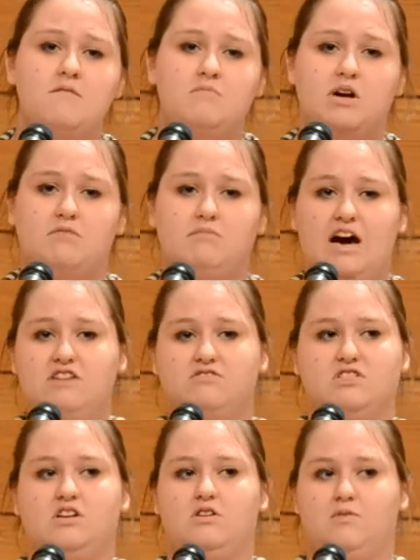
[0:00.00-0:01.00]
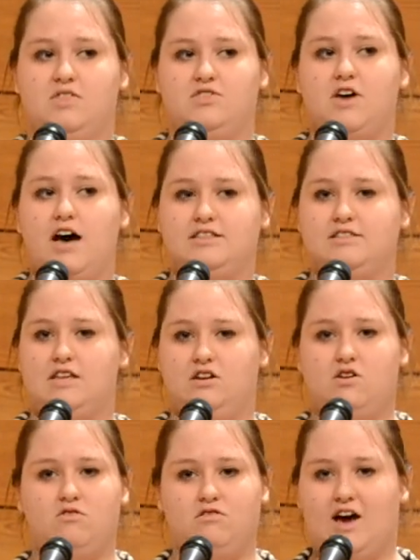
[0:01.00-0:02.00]
but her mind was littered with thoughts that
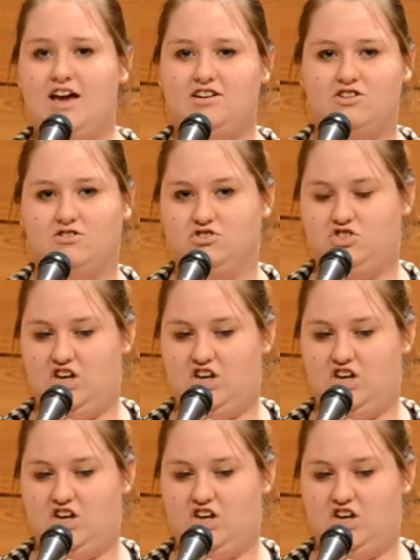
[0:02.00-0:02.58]
no nine-year-old